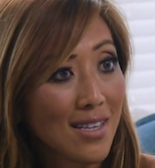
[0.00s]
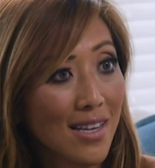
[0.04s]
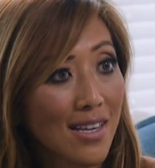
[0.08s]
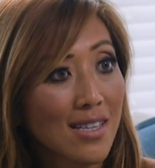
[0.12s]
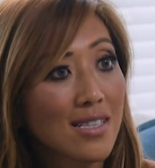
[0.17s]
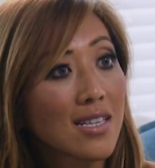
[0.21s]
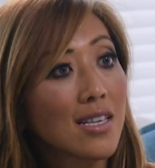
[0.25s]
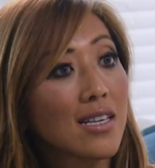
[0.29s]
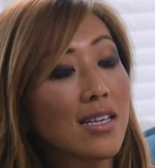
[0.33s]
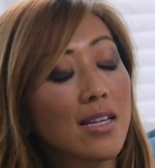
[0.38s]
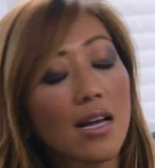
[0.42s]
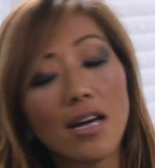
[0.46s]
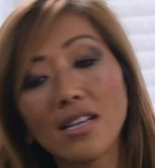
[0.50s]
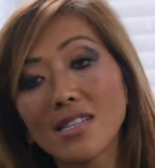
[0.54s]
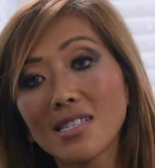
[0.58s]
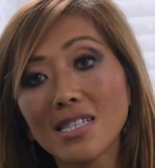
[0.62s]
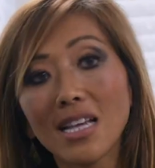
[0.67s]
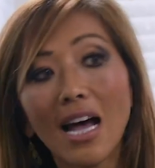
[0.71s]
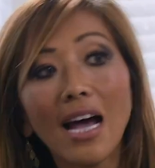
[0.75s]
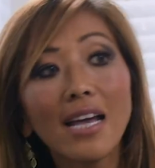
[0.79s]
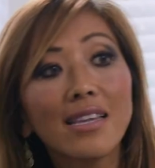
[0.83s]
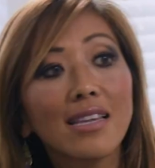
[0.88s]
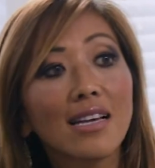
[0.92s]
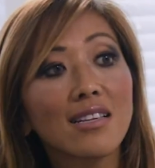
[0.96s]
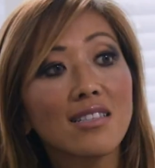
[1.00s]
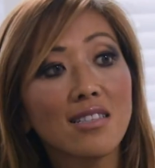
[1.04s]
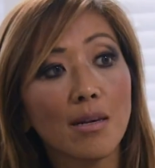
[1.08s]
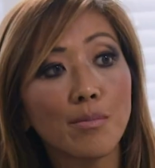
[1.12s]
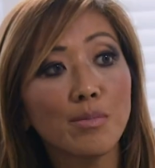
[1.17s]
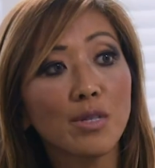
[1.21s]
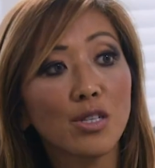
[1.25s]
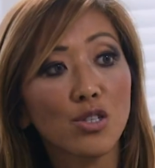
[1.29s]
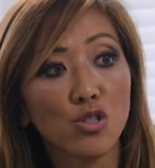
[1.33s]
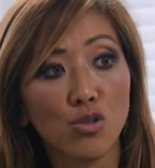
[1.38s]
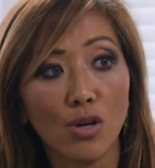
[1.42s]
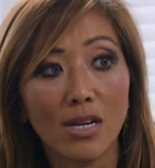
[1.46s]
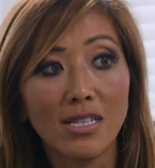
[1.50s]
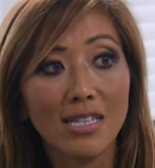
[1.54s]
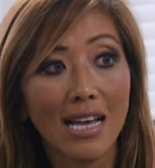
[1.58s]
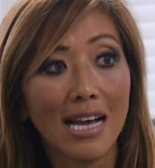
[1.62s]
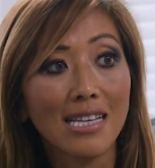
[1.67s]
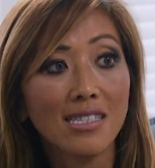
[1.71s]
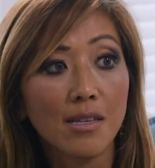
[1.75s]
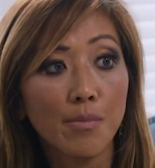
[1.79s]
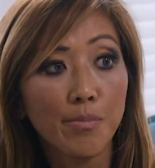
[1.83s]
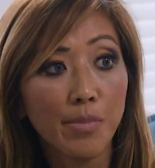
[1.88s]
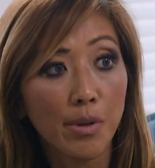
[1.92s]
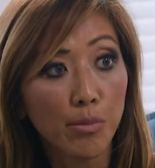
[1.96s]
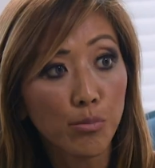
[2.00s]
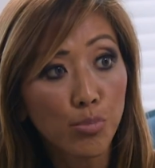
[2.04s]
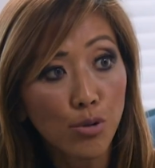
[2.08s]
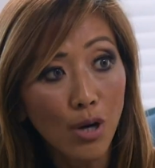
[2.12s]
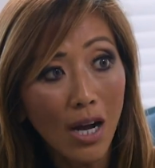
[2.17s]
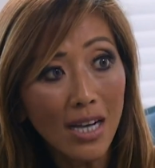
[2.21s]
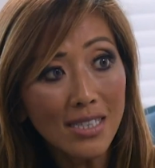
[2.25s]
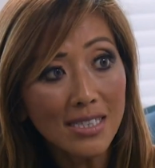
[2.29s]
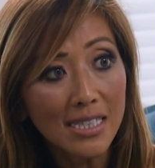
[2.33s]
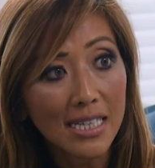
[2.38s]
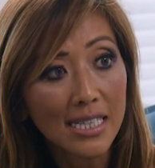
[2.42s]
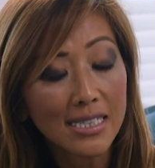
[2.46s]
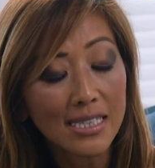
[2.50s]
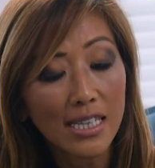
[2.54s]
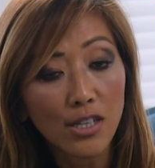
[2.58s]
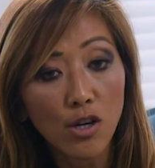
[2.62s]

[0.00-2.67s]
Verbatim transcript: It's a sign that some distress hasn't been processed.